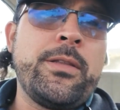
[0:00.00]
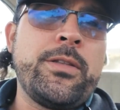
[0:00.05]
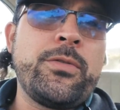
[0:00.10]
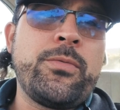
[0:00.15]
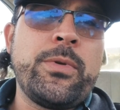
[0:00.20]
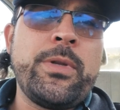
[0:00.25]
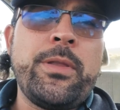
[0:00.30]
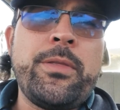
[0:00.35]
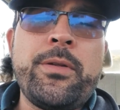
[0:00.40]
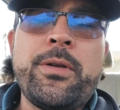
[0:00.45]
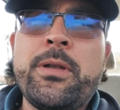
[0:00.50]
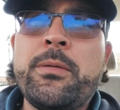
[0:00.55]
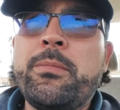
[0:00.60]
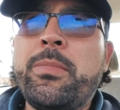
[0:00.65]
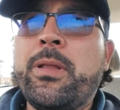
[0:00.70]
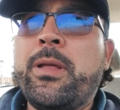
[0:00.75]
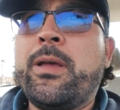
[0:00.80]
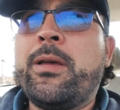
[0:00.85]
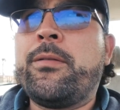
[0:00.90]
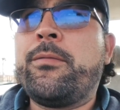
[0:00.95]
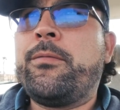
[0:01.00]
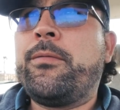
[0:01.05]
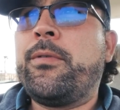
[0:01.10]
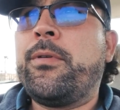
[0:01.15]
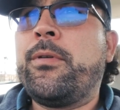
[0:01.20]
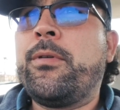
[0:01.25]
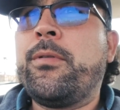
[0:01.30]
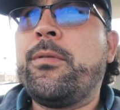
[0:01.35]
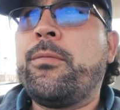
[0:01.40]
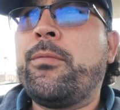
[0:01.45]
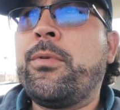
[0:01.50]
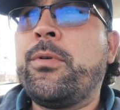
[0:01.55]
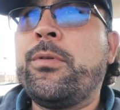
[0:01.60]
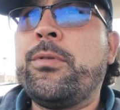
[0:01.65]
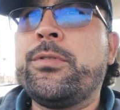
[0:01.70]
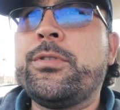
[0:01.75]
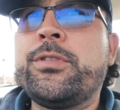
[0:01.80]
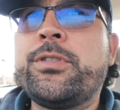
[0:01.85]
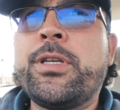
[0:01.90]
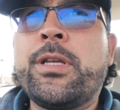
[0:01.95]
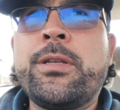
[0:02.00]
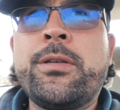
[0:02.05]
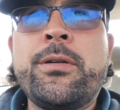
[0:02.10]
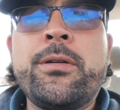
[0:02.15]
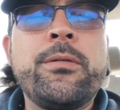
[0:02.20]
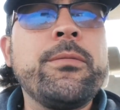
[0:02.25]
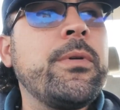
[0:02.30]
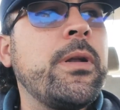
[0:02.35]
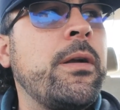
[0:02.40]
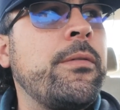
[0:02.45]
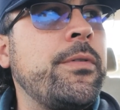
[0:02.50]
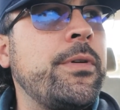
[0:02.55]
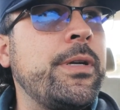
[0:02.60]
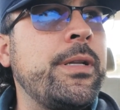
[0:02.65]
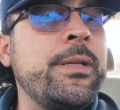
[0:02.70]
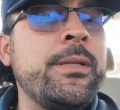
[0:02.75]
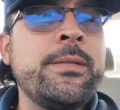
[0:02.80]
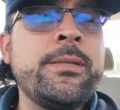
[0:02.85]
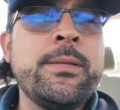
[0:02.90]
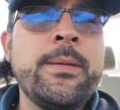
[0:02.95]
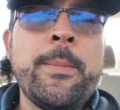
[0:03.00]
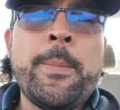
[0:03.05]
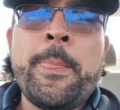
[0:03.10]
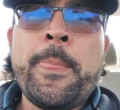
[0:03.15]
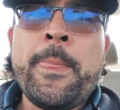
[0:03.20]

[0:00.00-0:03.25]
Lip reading: the 2030 plan for the world's gender or whatever it is.